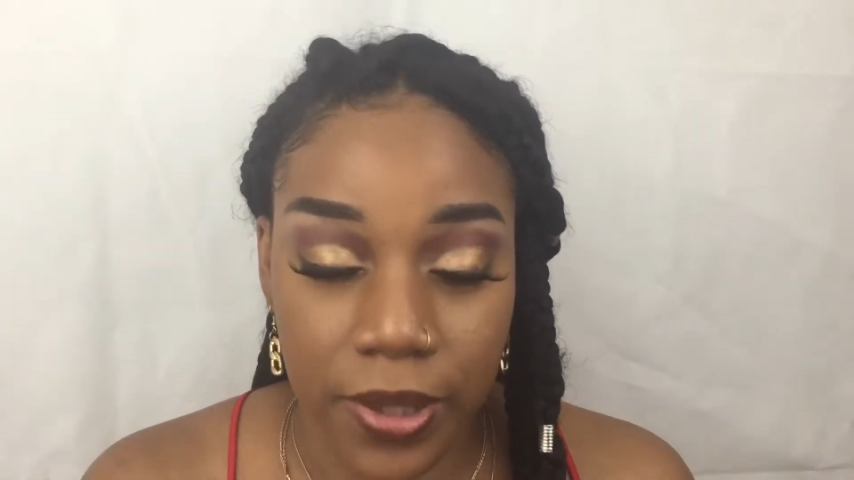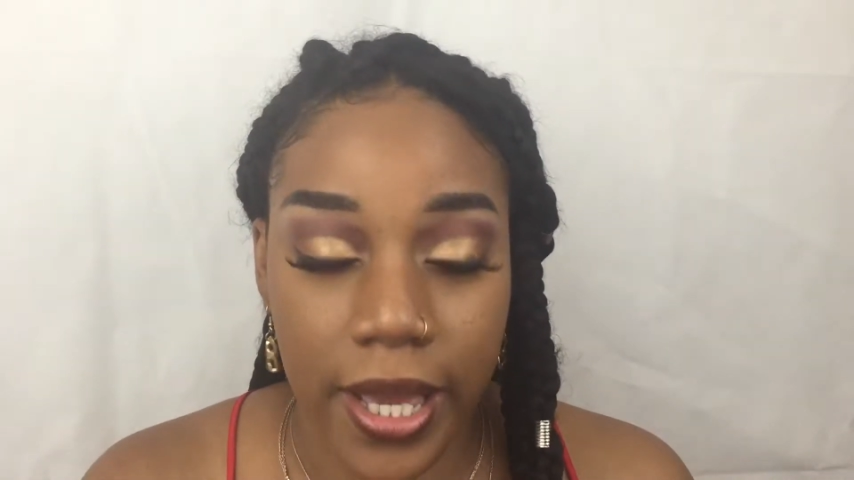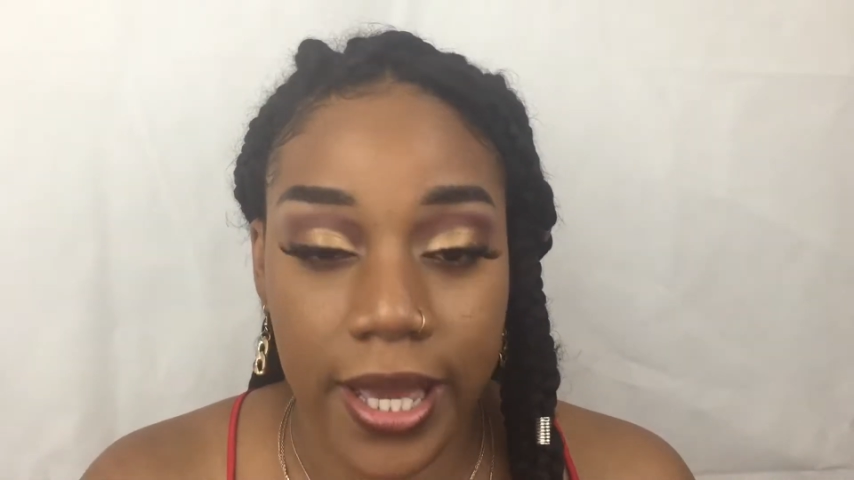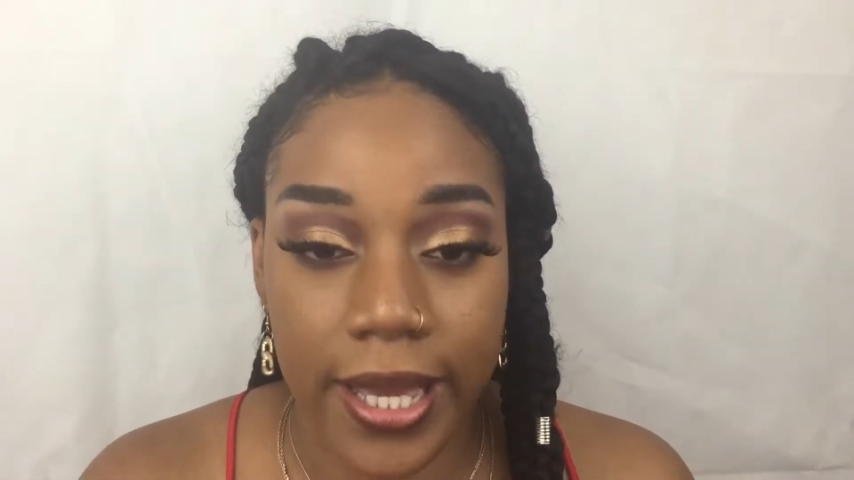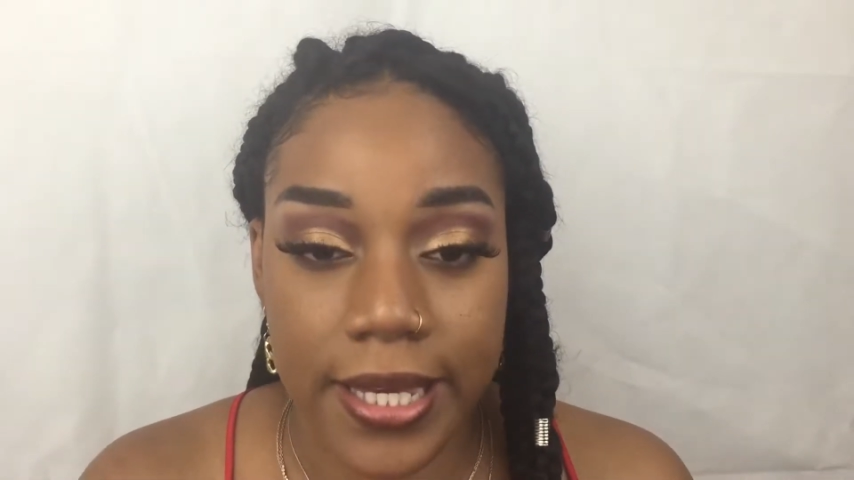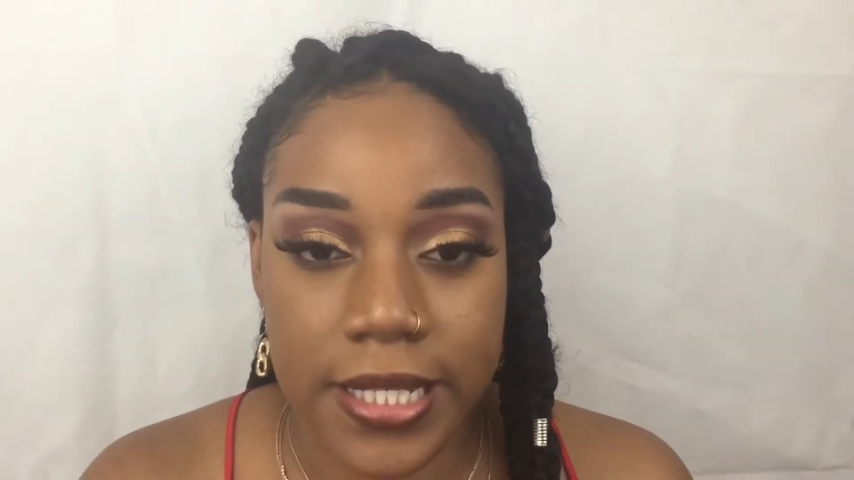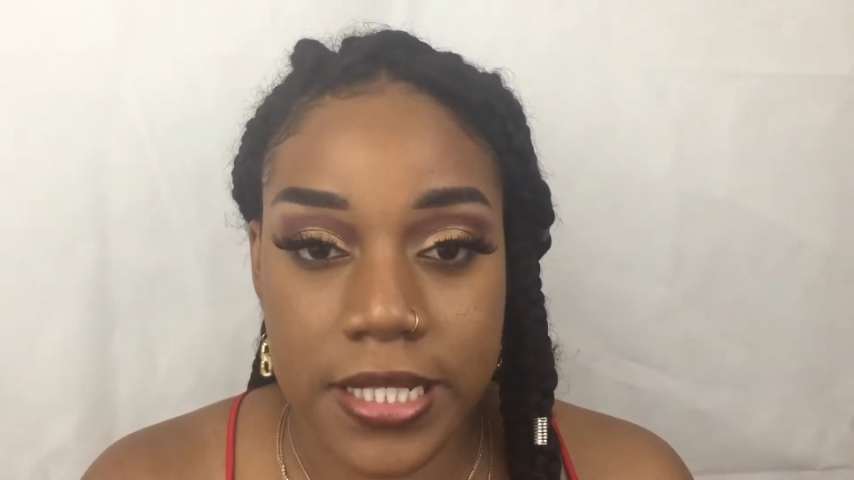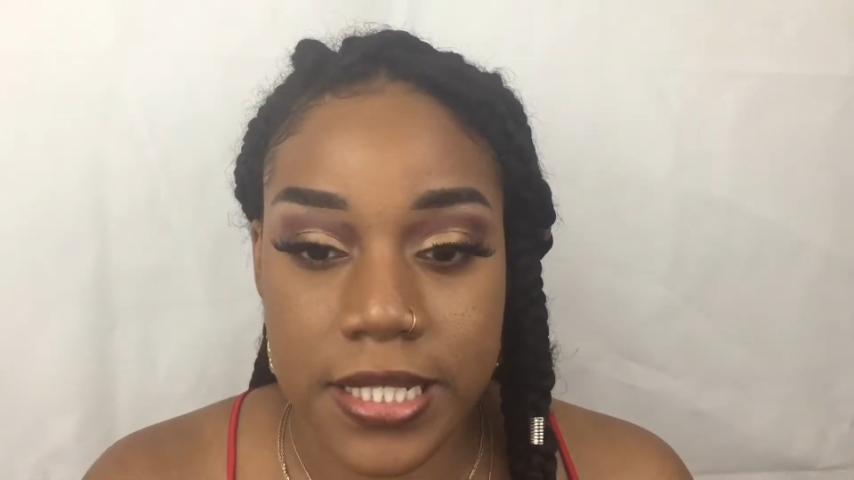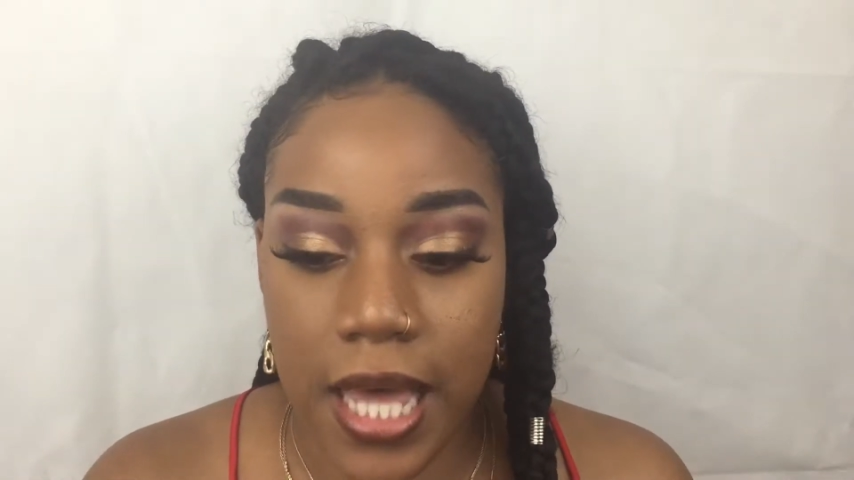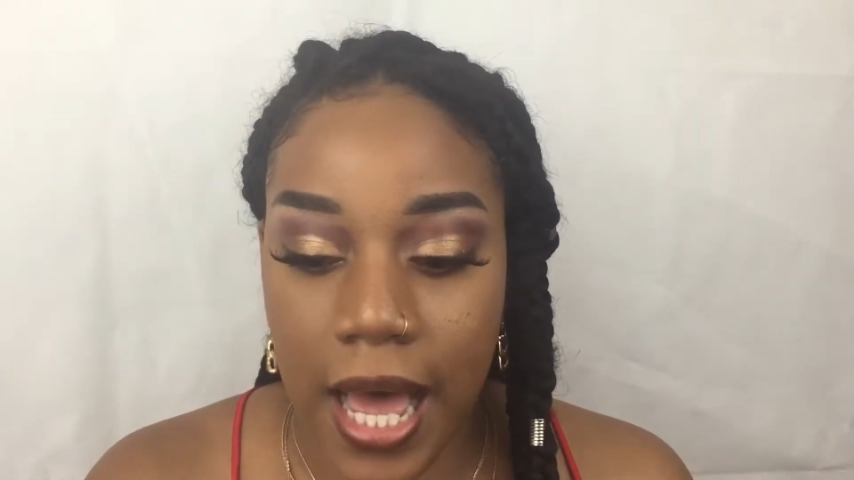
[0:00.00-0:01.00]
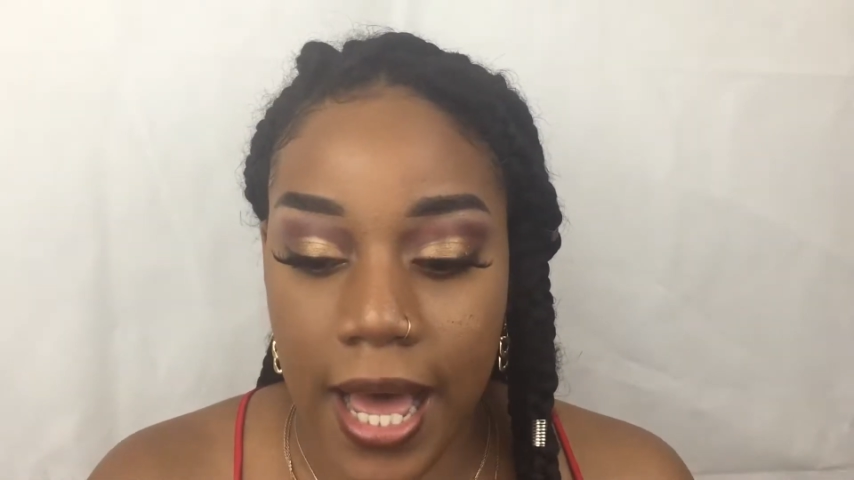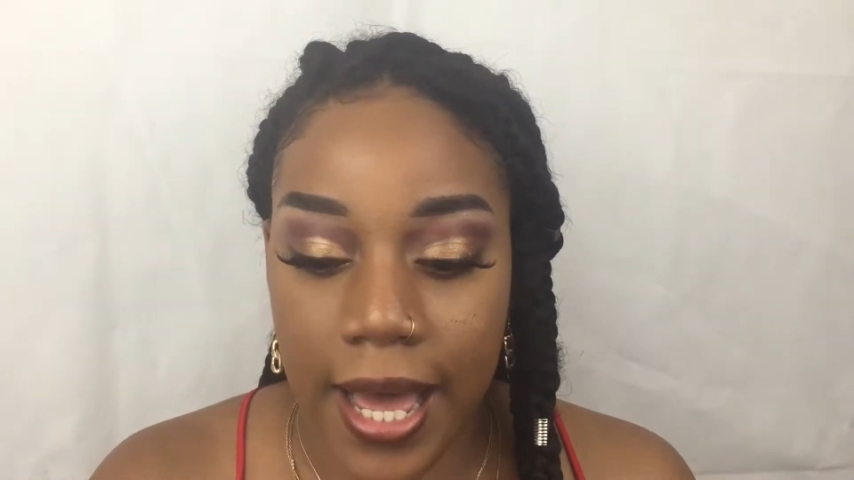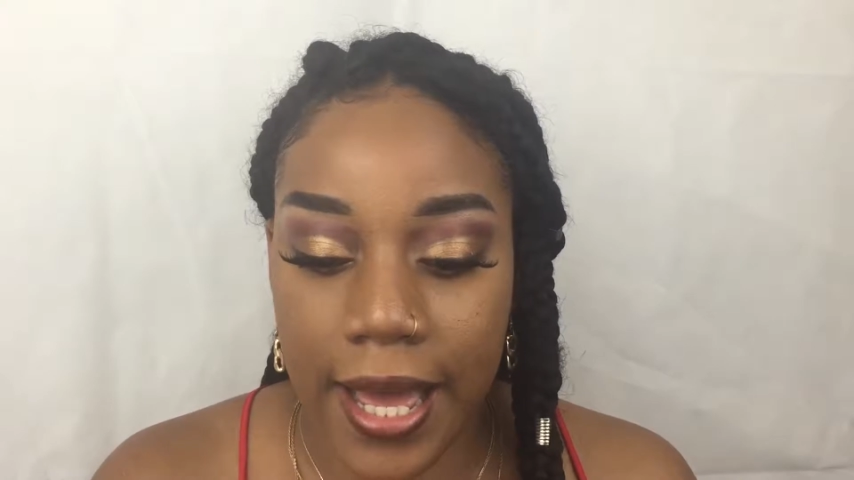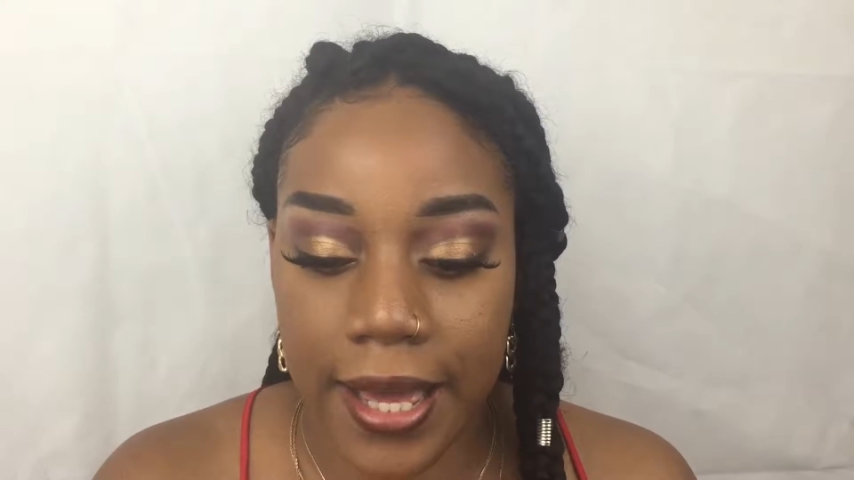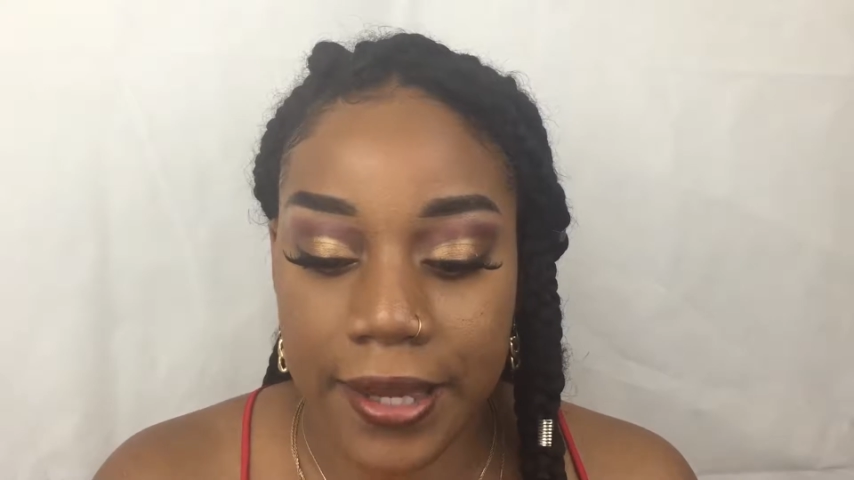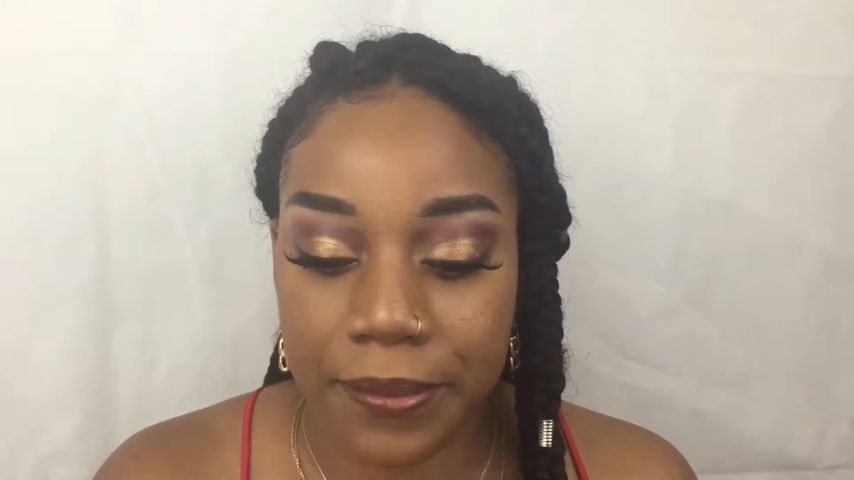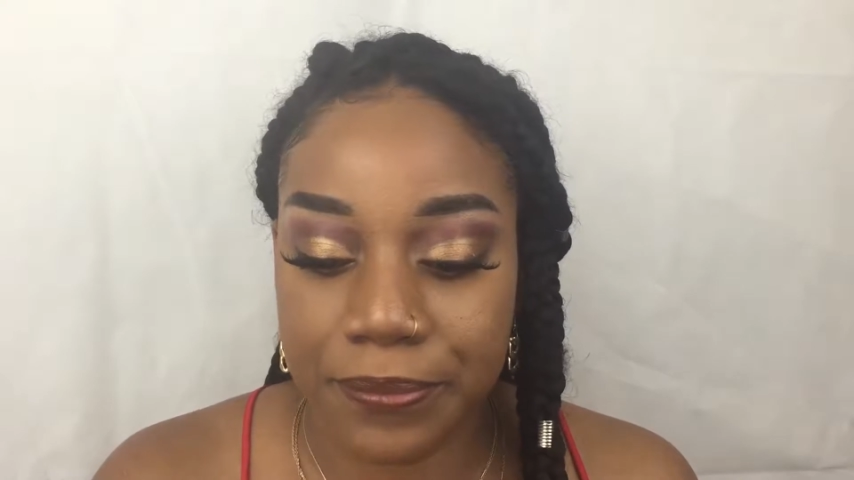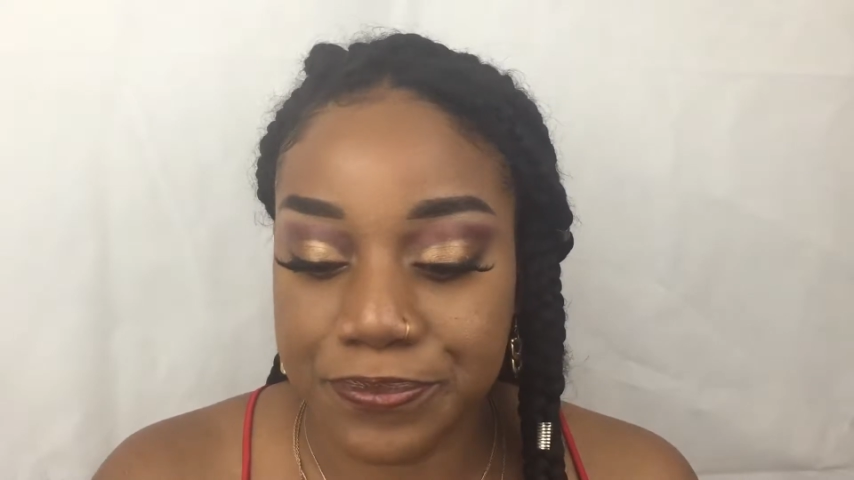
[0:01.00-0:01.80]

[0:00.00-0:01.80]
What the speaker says: and I